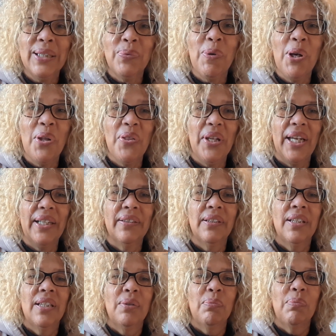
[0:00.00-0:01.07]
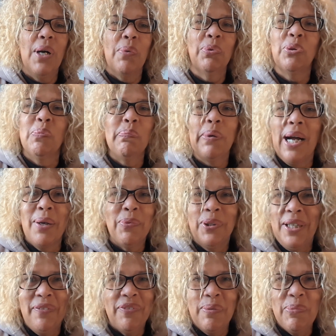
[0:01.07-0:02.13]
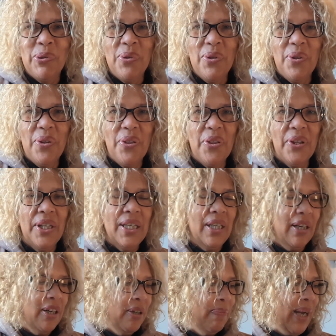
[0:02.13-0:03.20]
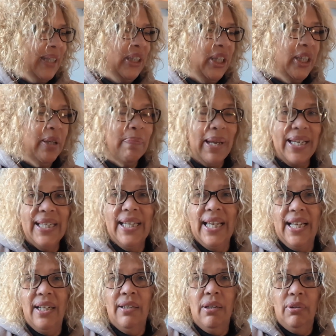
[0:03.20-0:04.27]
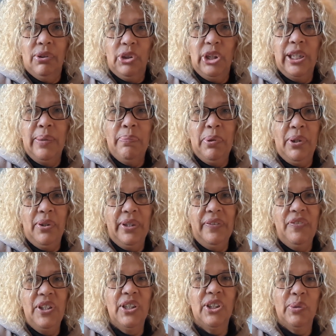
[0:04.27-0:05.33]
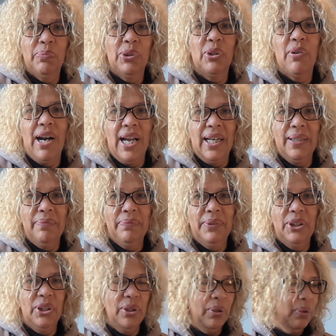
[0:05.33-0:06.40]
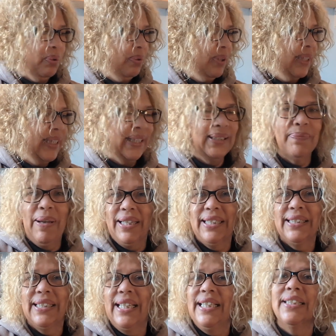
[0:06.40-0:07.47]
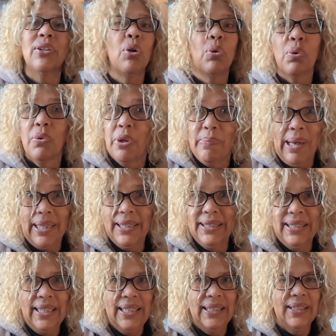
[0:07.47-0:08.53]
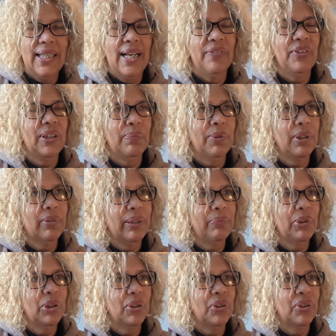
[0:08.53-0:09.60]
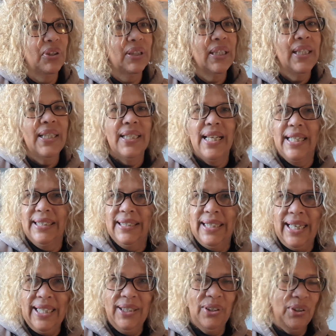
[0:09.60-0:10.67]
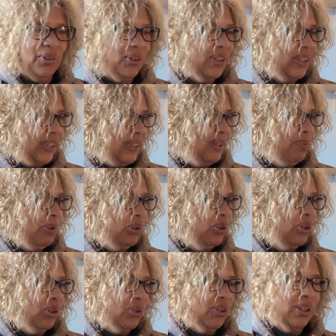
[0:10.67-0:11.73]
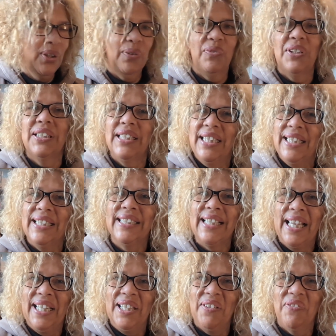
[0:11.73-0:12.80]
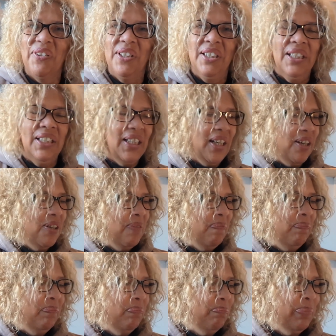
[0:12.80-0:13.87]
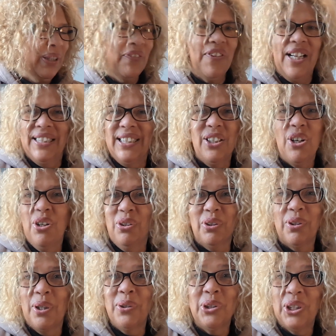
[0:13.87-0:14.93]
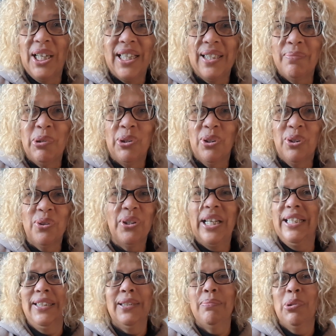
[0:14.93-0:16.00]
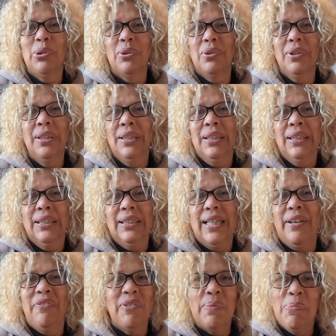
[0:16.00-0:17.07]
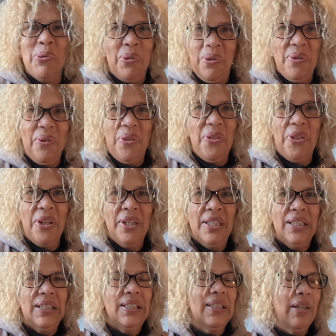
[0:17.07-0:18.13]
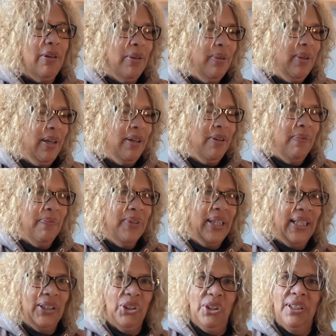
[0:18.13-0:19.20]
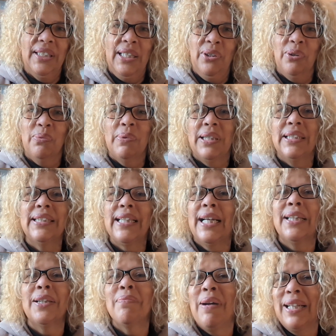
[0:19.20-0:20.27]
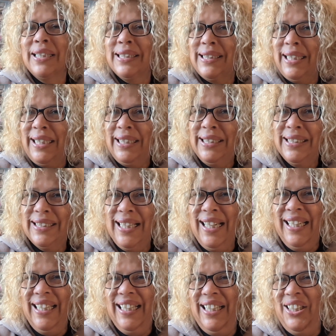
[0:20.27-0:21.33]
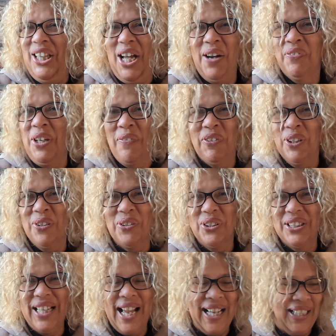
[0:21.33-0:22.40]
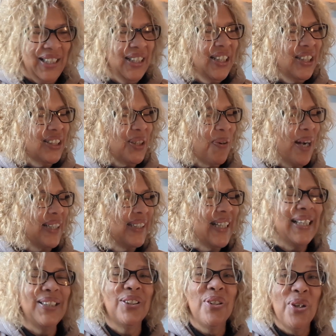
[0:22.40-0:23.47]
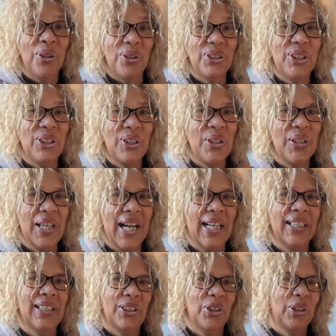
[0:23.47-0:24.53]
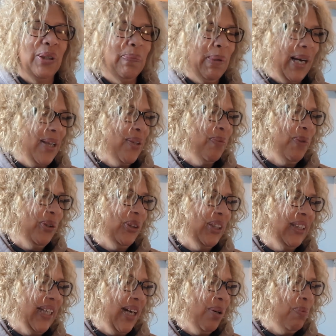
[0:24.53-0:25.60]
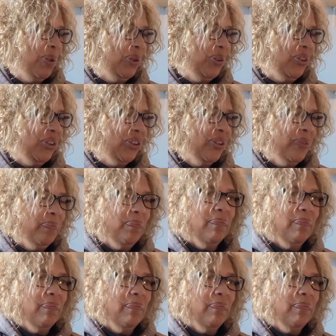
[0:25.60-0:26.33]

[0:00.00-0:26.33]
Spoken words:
worth it. I wouldn't buy one every month, and you can make it a lot cheaper if you subscribe to these magazines. All the magazines have subscriptions. Let's Knit does, this one does, and obviously you save. But I find I can't crochet them all or knit them all every month. So then I just end up with a stack of magazines that I've never looked at. So I tend not to do that, and I just buy the ones that I want.